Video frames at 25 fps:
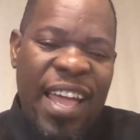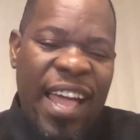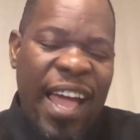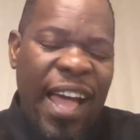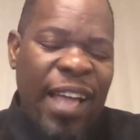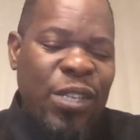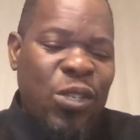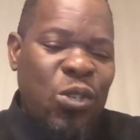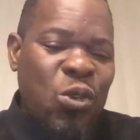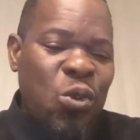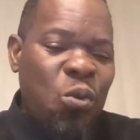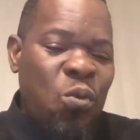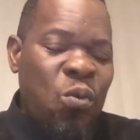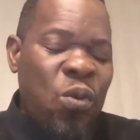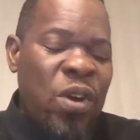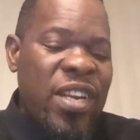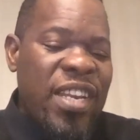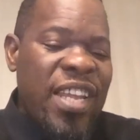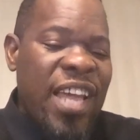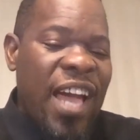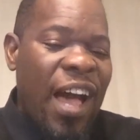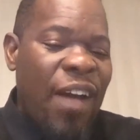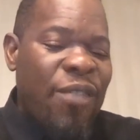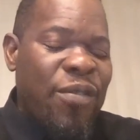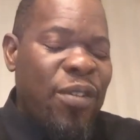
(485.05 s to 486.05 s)
And so when
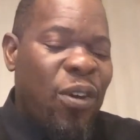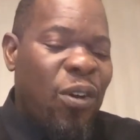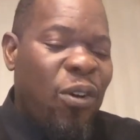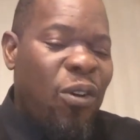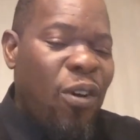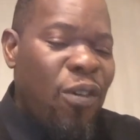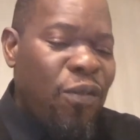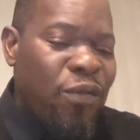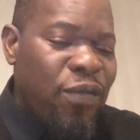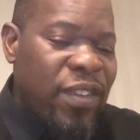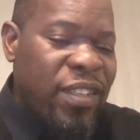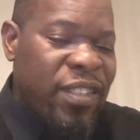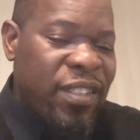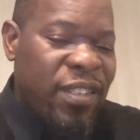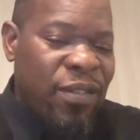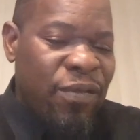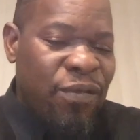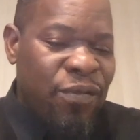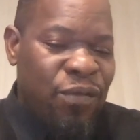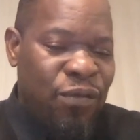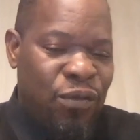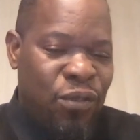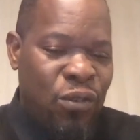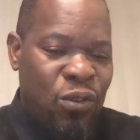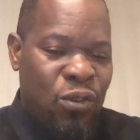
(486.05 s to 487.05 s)
they have a conflict in
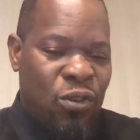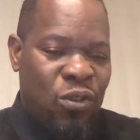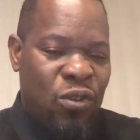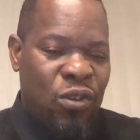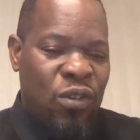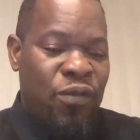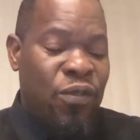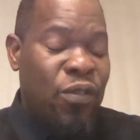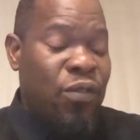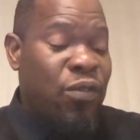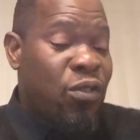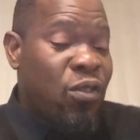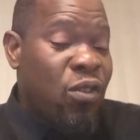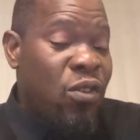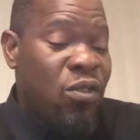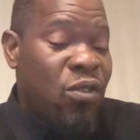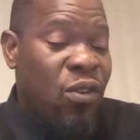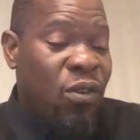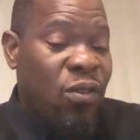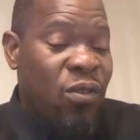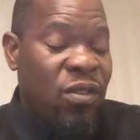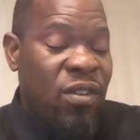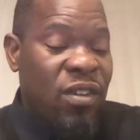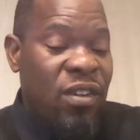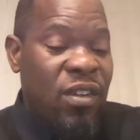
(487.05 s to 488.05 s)
future, if you've
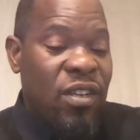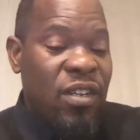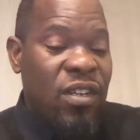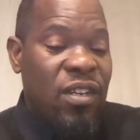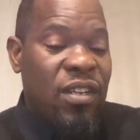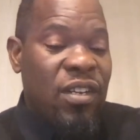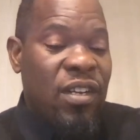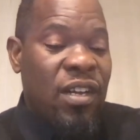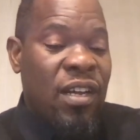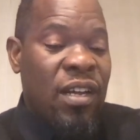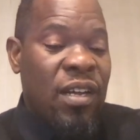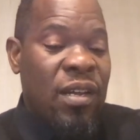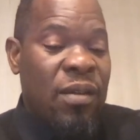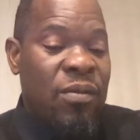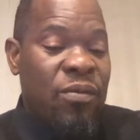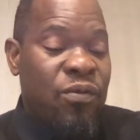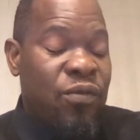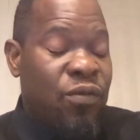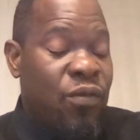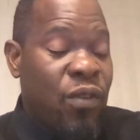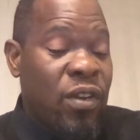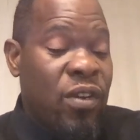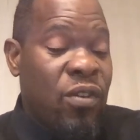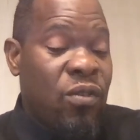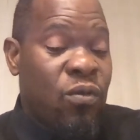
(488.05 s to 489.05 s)
done
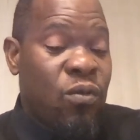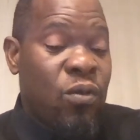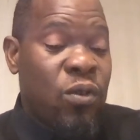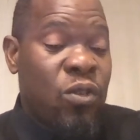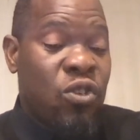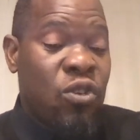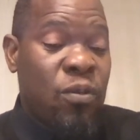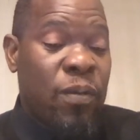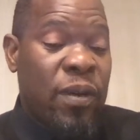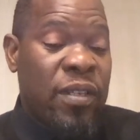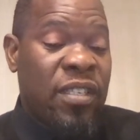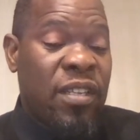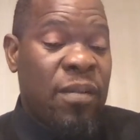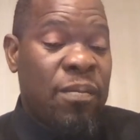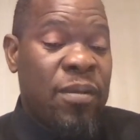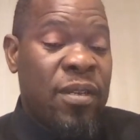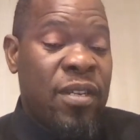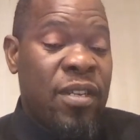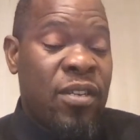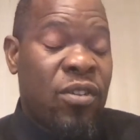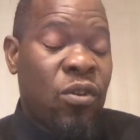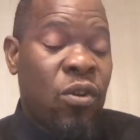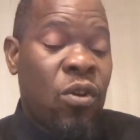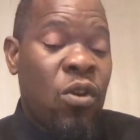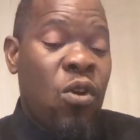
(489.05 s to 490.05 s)
a good job as a
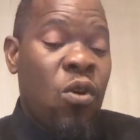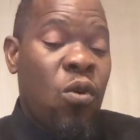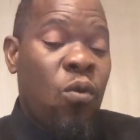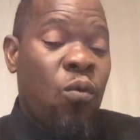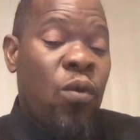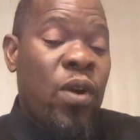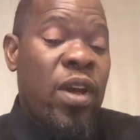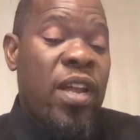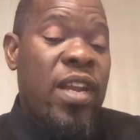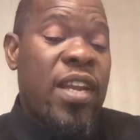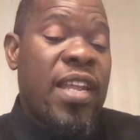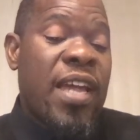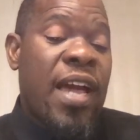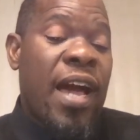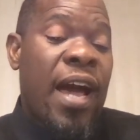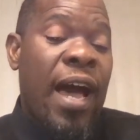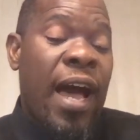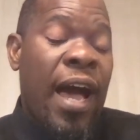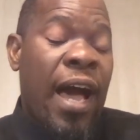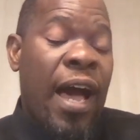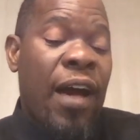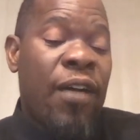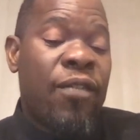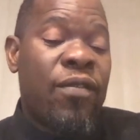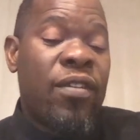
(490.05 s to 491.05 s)
mediator, when they
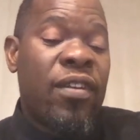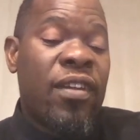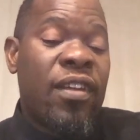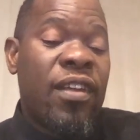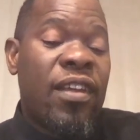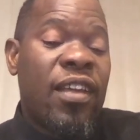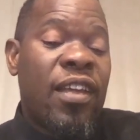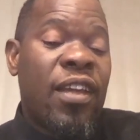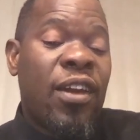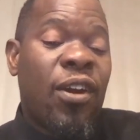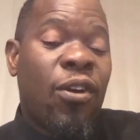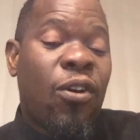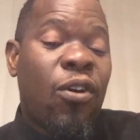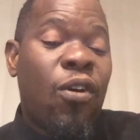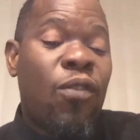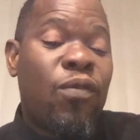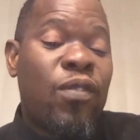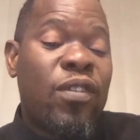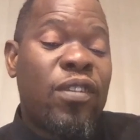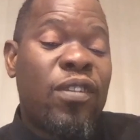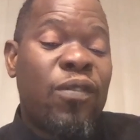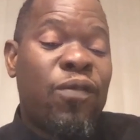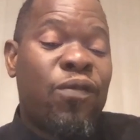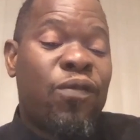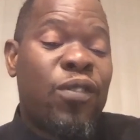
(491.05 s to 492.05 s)
have a
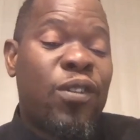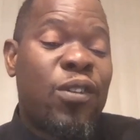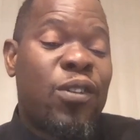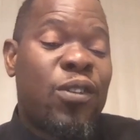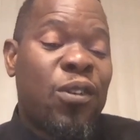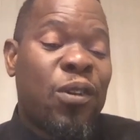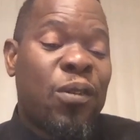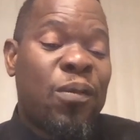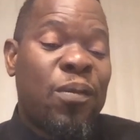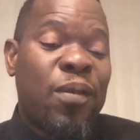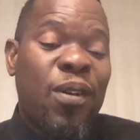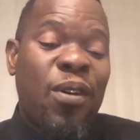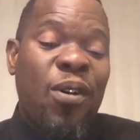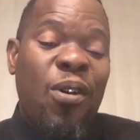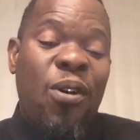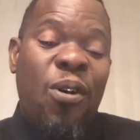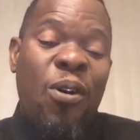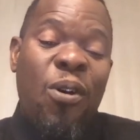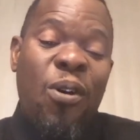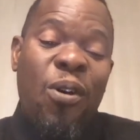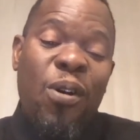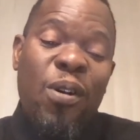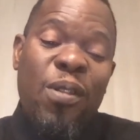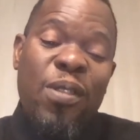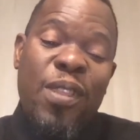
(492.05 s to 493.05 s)
conflict in future,
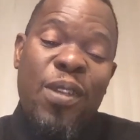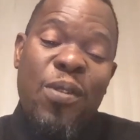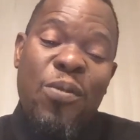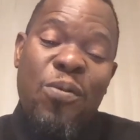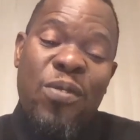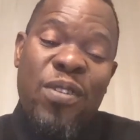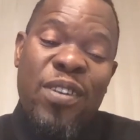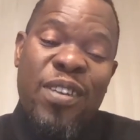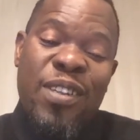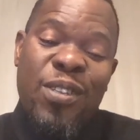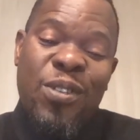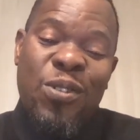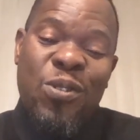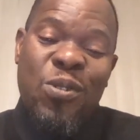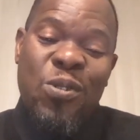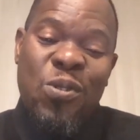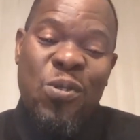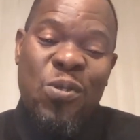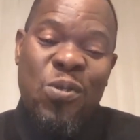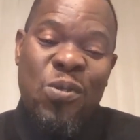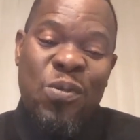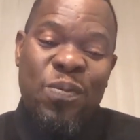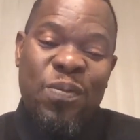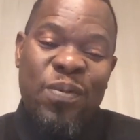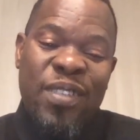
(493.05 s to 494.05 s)
all they will need to
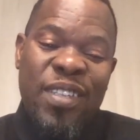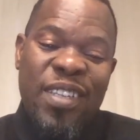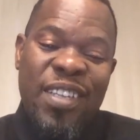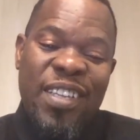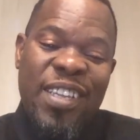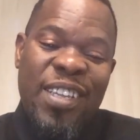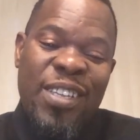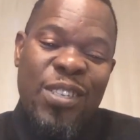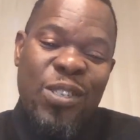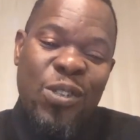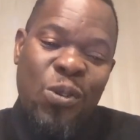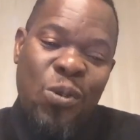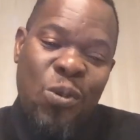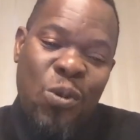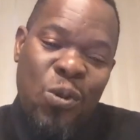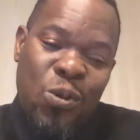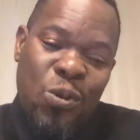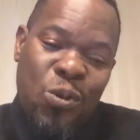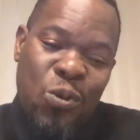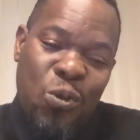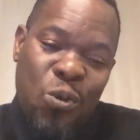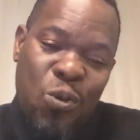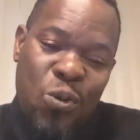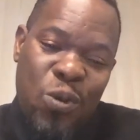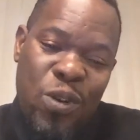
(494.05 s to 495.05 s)
do is
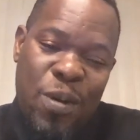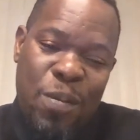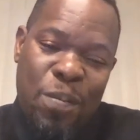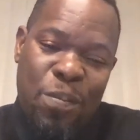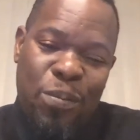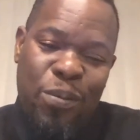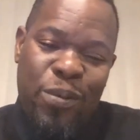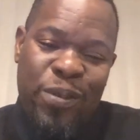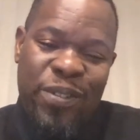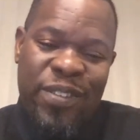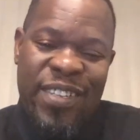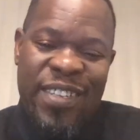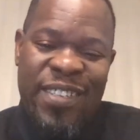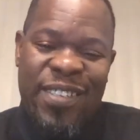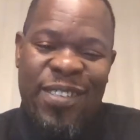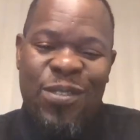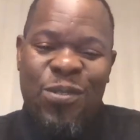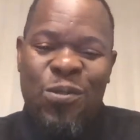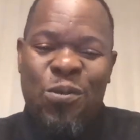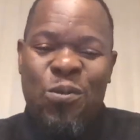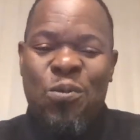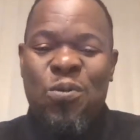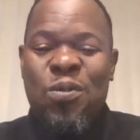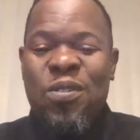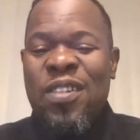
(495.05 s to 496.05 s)
go through the processes
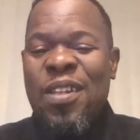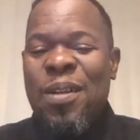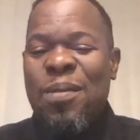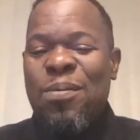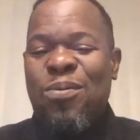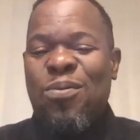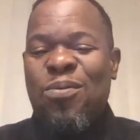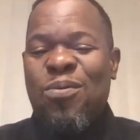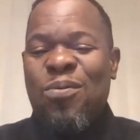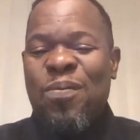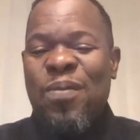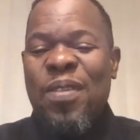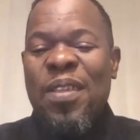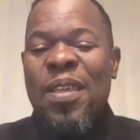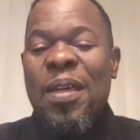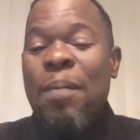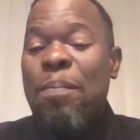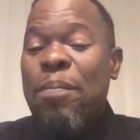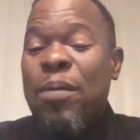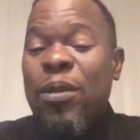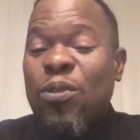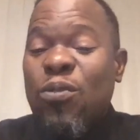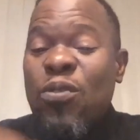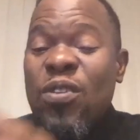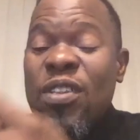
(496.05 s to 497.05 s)
you took them through
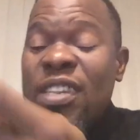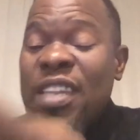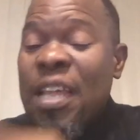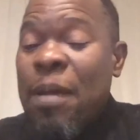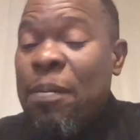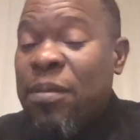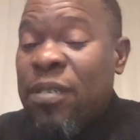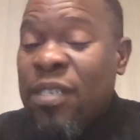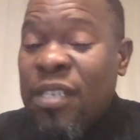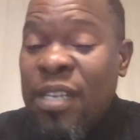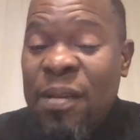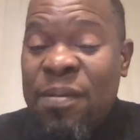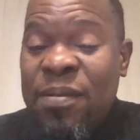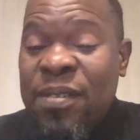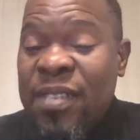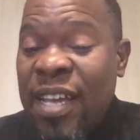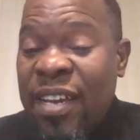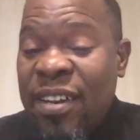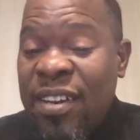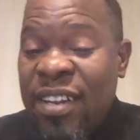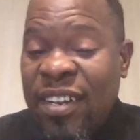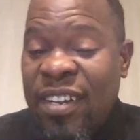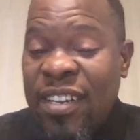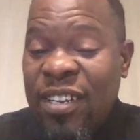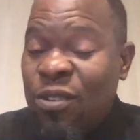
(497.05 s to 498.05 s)
between themselves
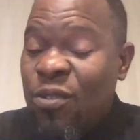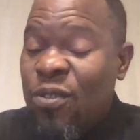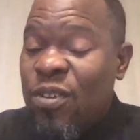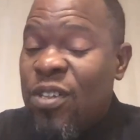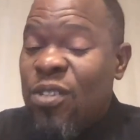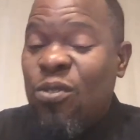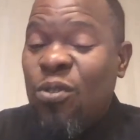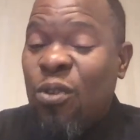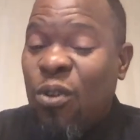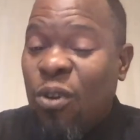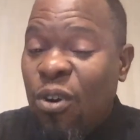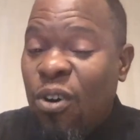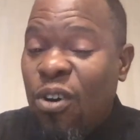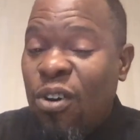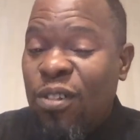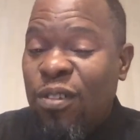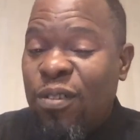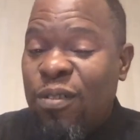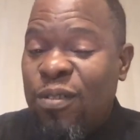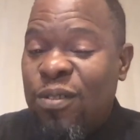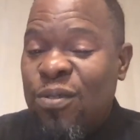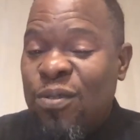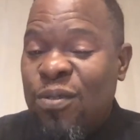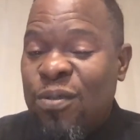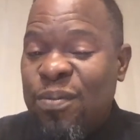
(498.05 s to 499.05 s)
directly. They don't need to call
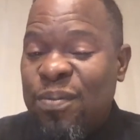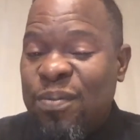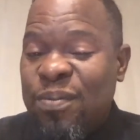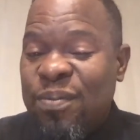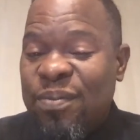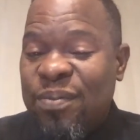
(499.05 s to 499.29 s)
on you.